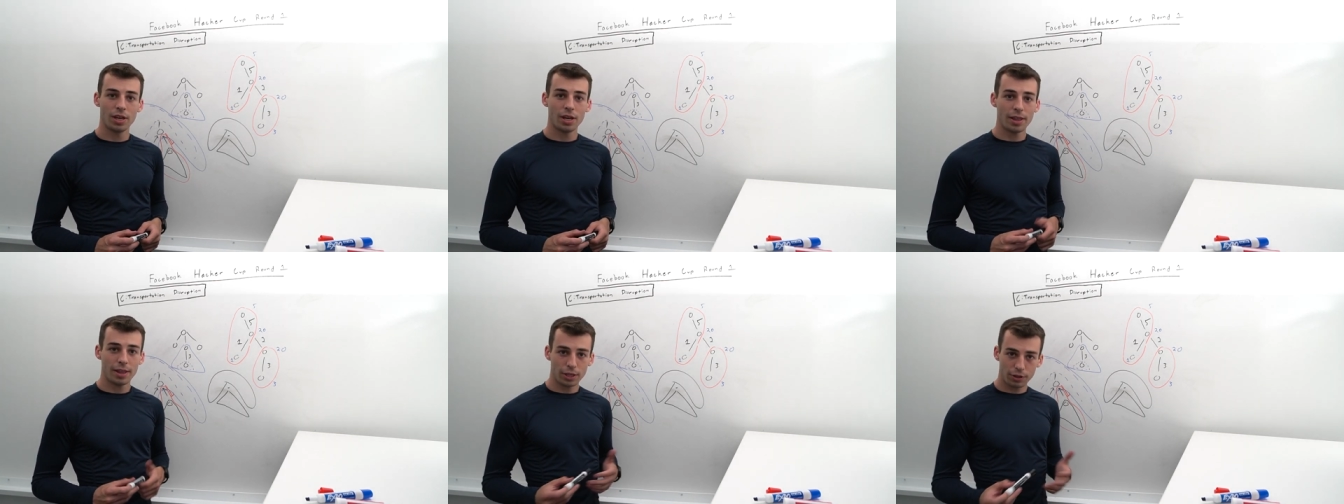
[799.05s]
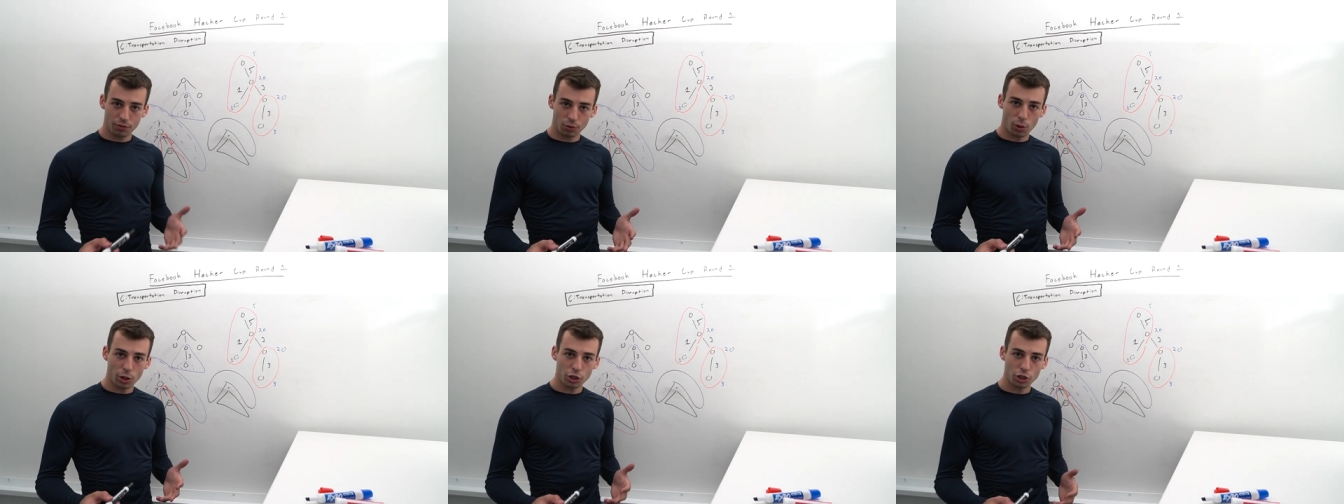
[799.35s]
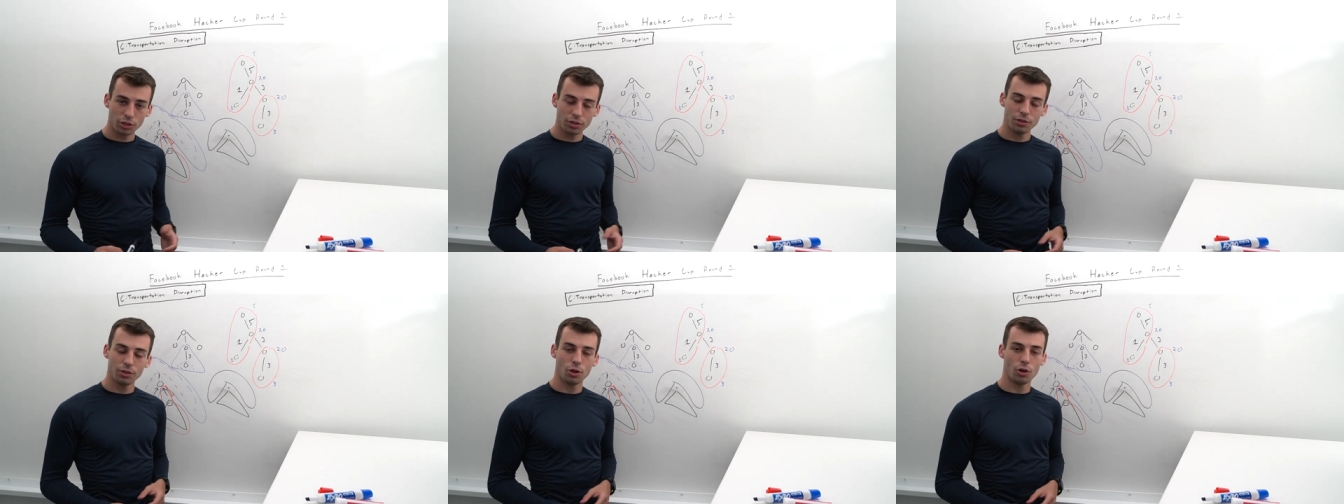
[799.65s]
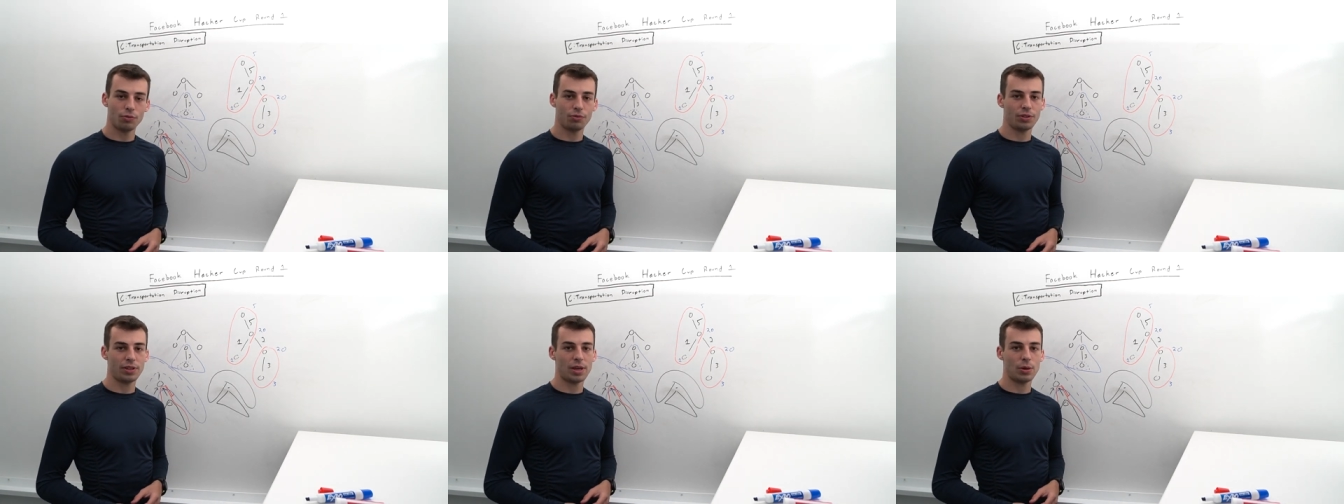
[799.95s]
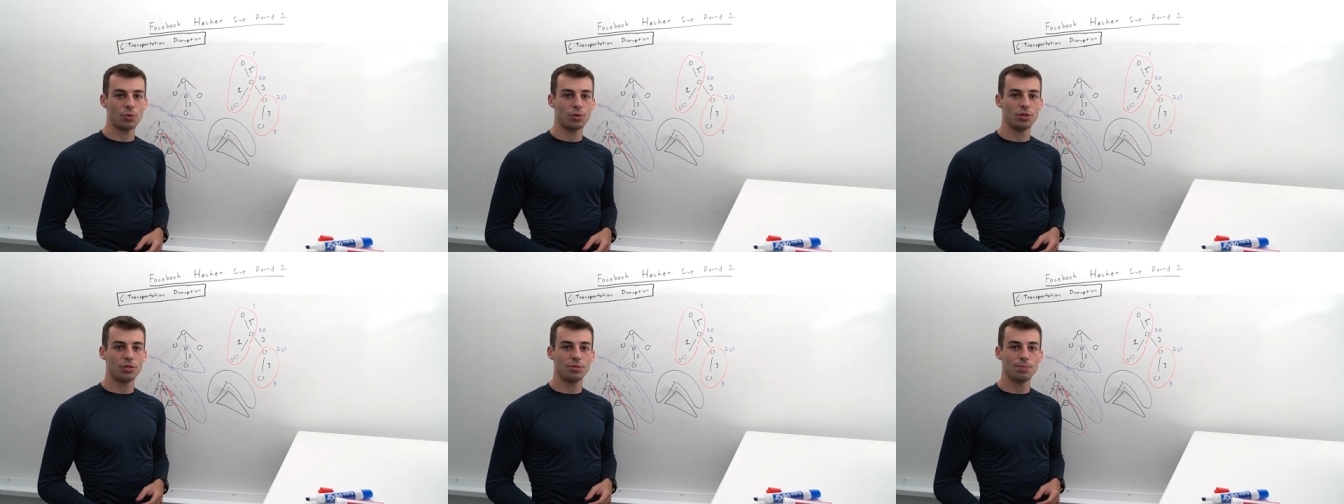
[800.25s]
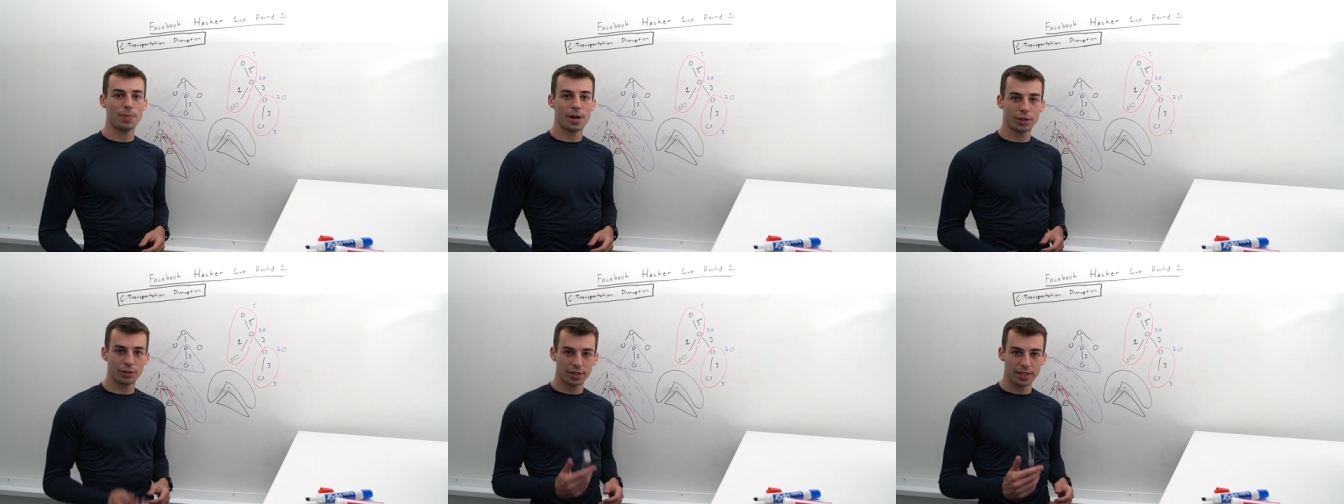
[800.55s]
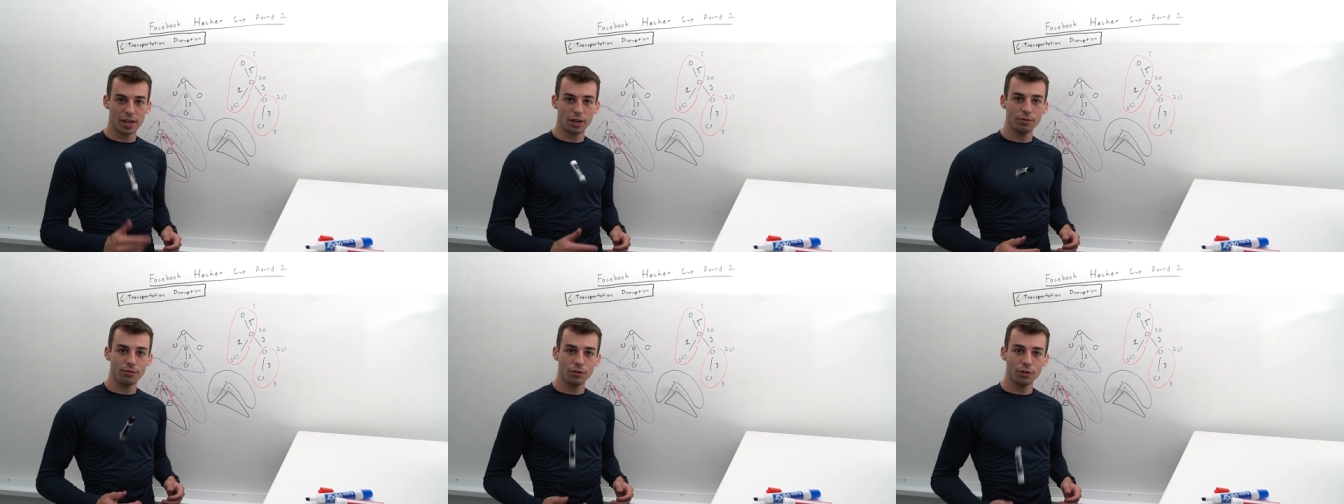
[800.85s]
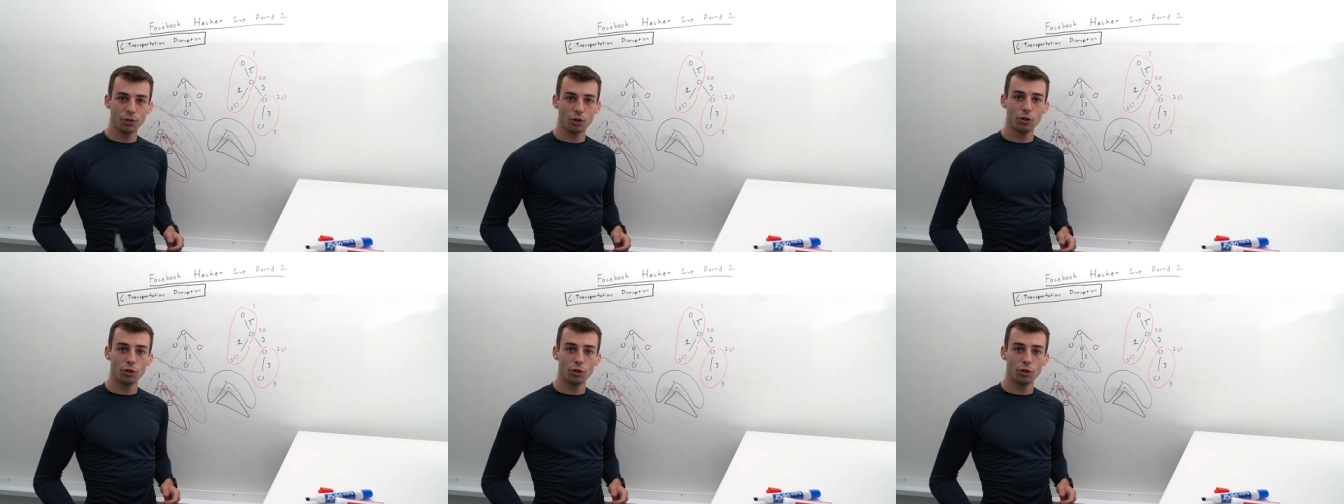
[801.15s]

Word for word: Thank you for watching. Hopefully that was mildly helpful,